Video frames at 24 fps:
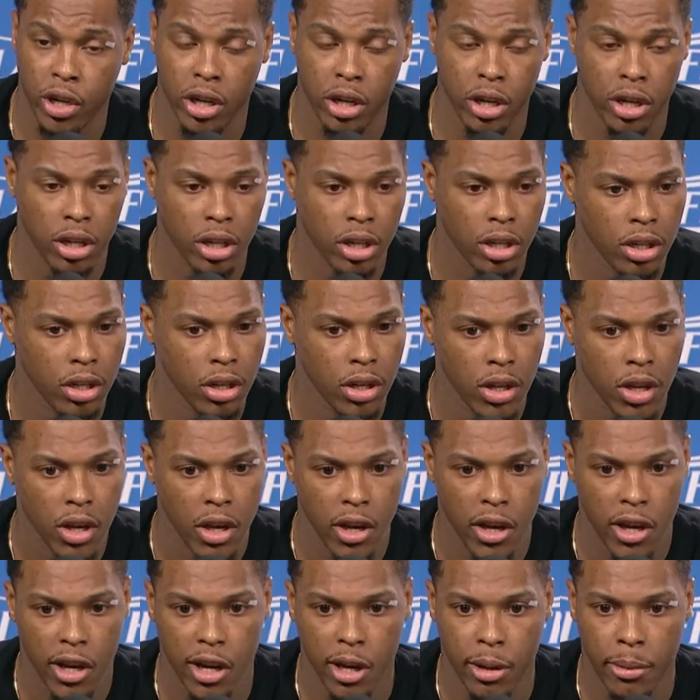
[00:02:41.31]
And
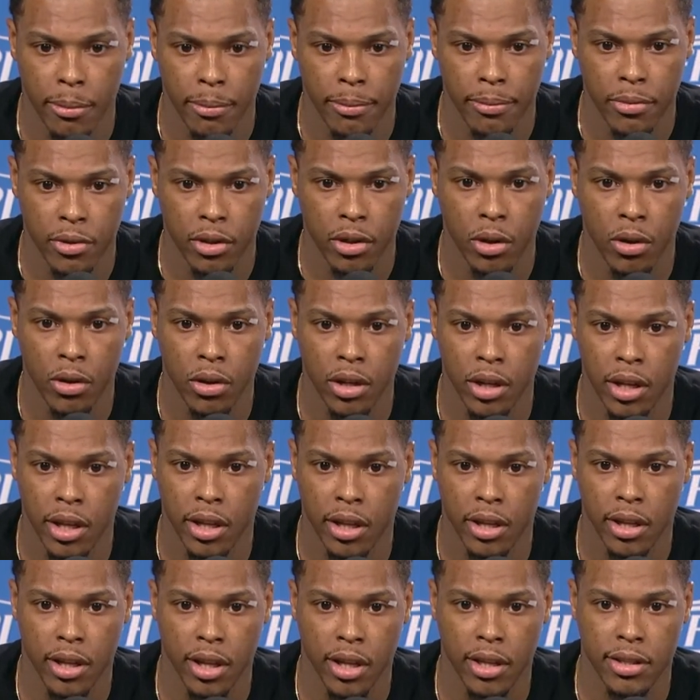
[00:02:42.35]
um, knowing that,
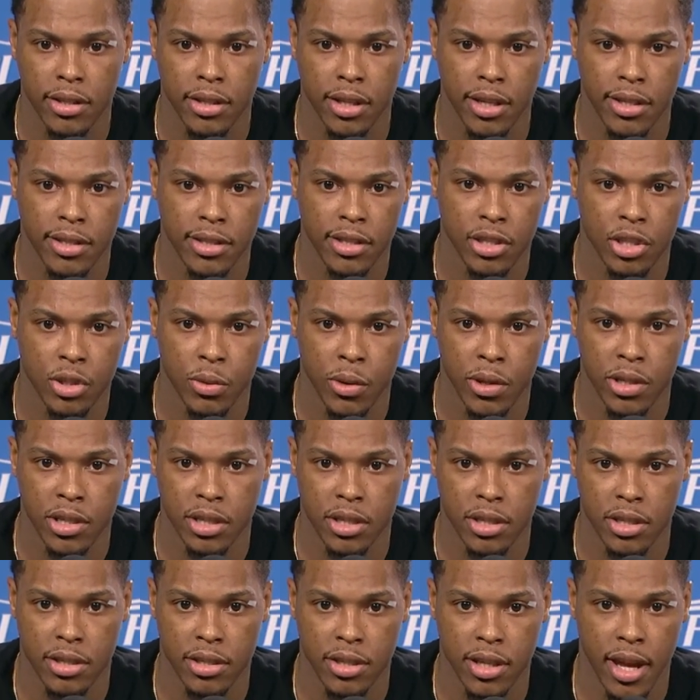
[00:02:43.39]
that that situation
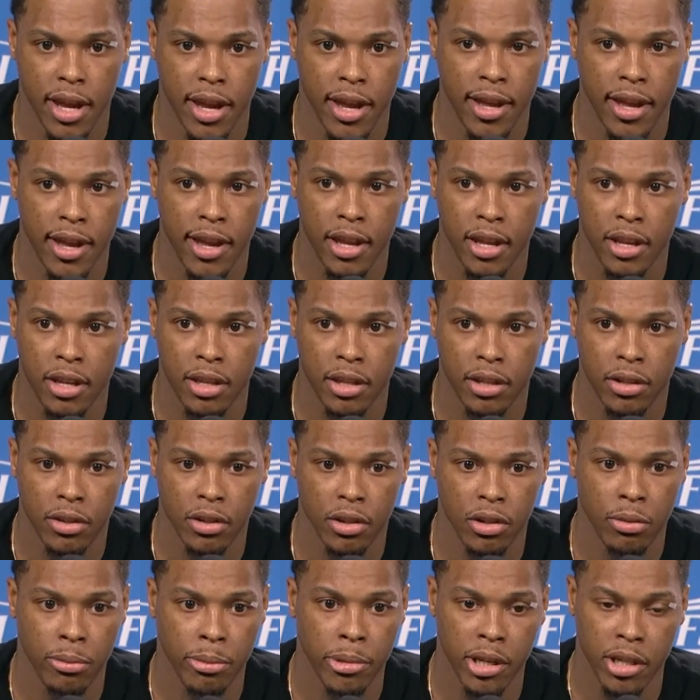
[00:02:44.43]
is at hand, you know,
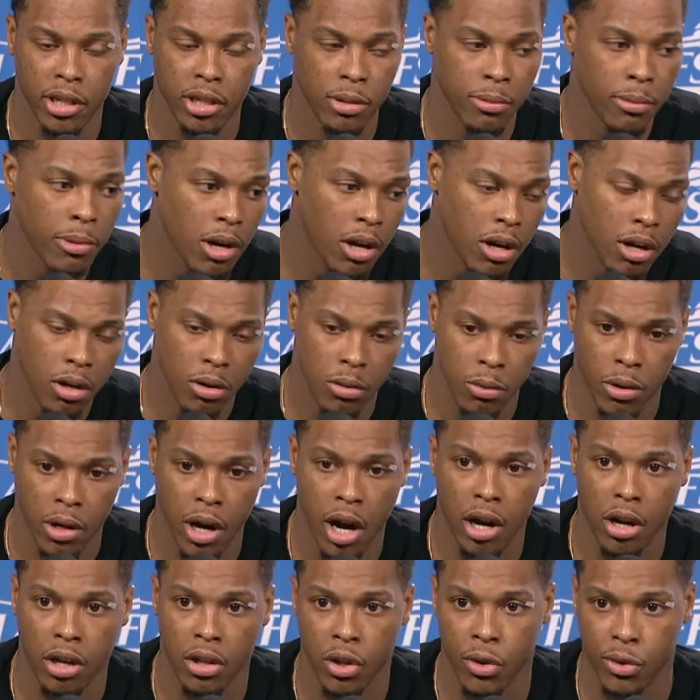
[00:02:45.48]
me and Demar, we're our
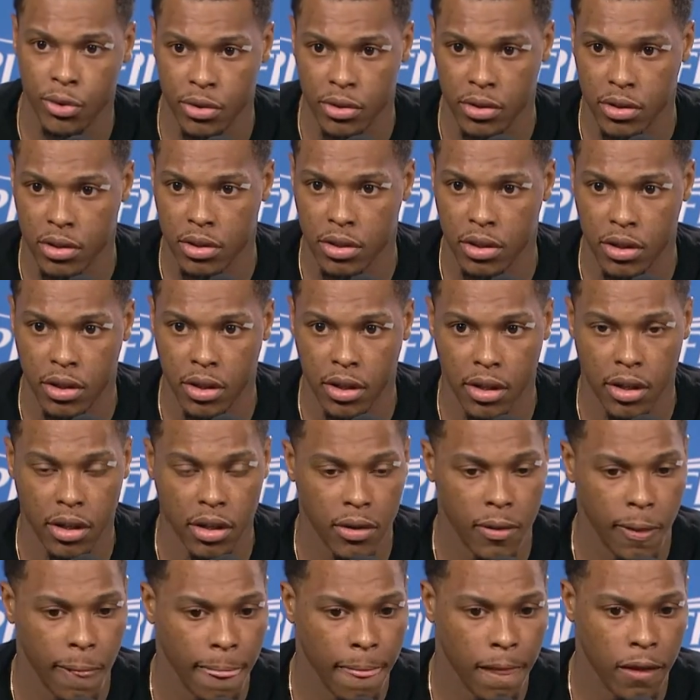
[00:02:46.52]
closers, and
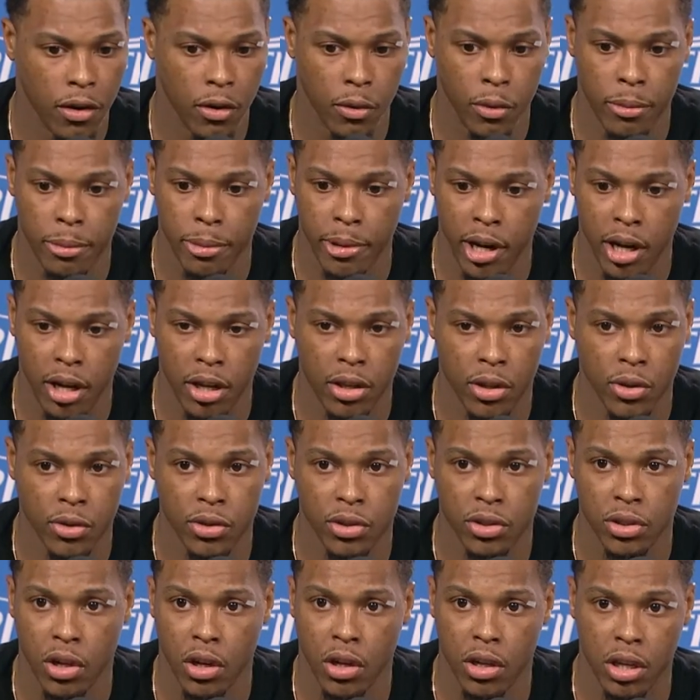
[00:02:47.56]
you know, we've been our closers
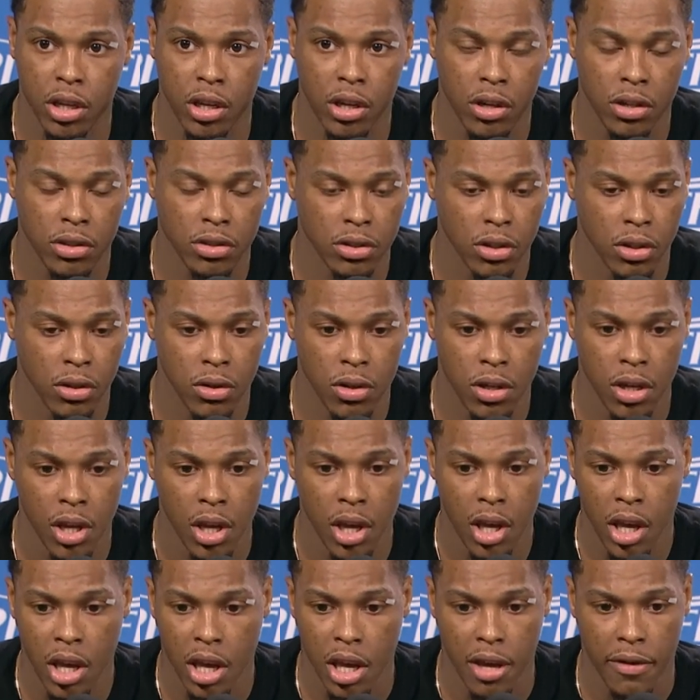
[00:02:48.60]
all year. So
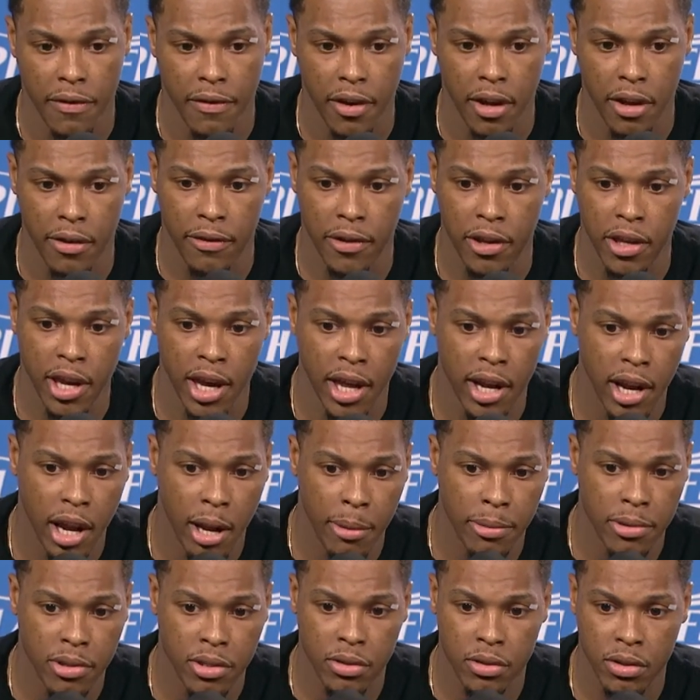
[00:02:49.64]
if, if he had an
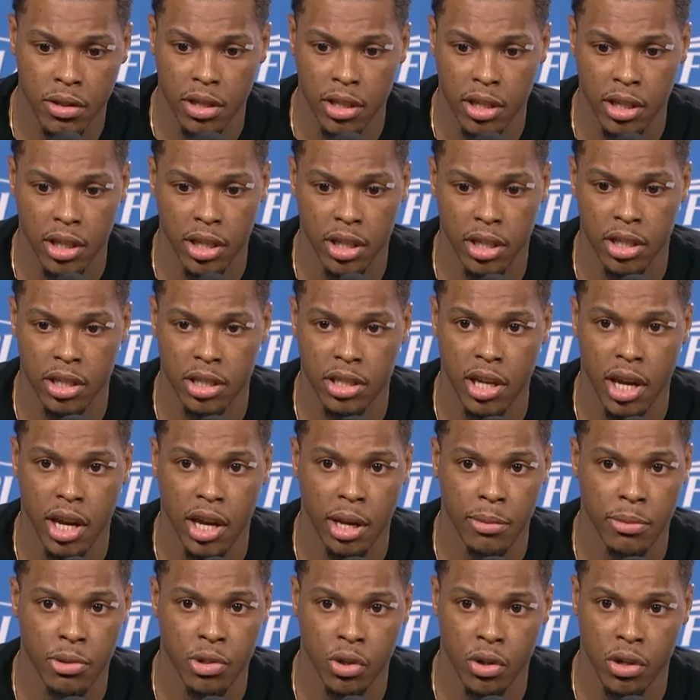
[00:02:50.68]
opportunity to get a shot, I'm
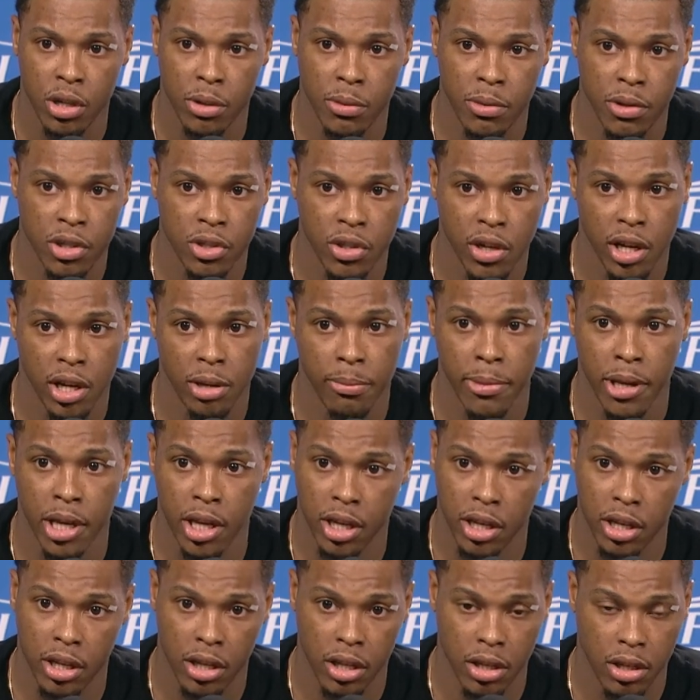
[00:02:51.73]
sure he would have tried to make it
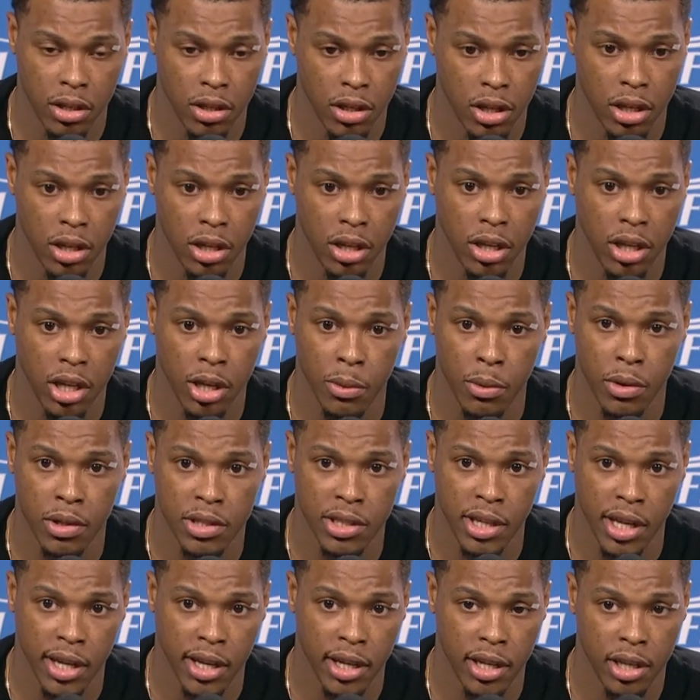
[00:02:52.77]
and, and he would have
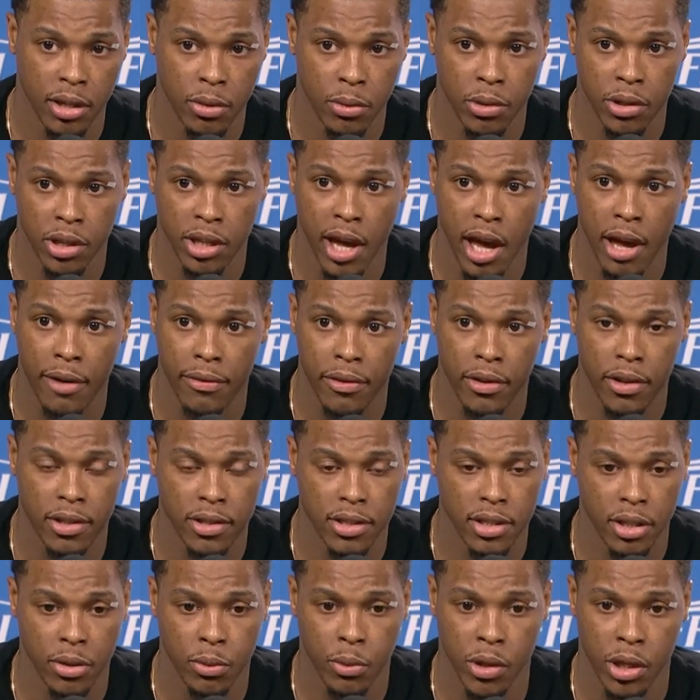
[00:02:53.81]
taken it with confidence
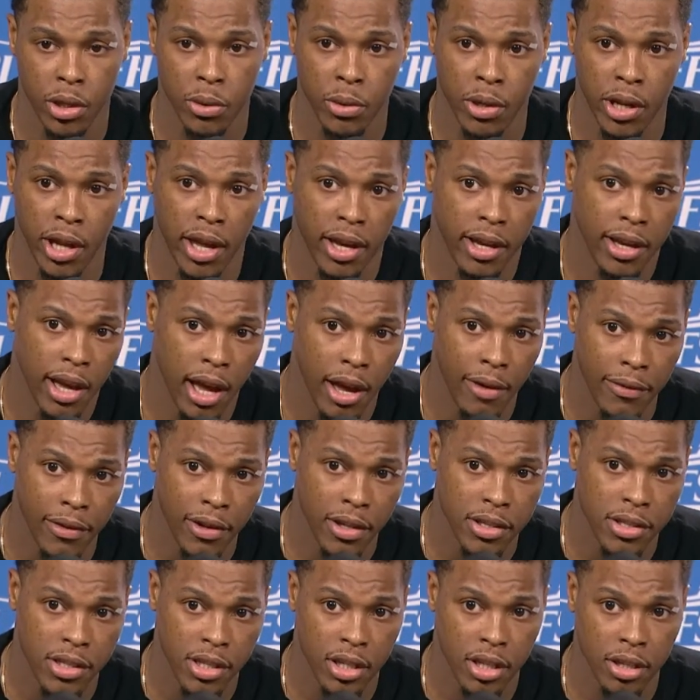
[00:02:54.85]
and we would have had confidence
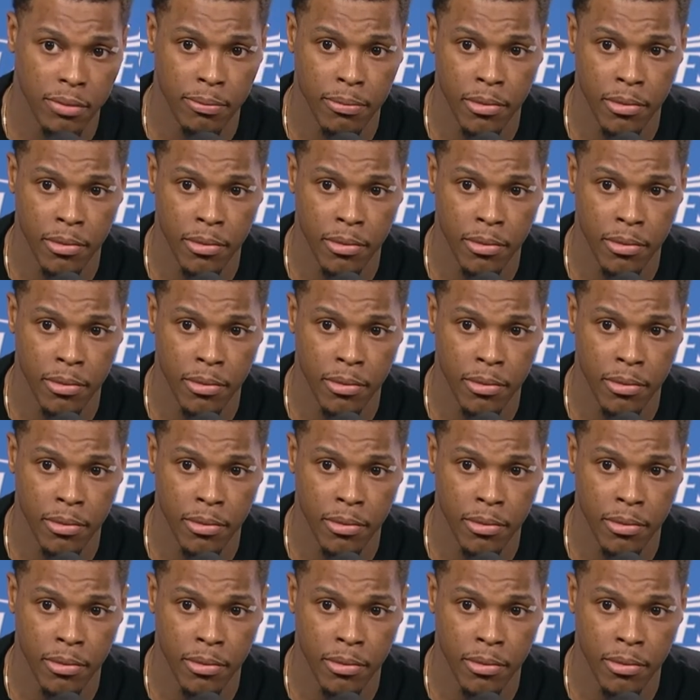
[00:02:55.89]
in him.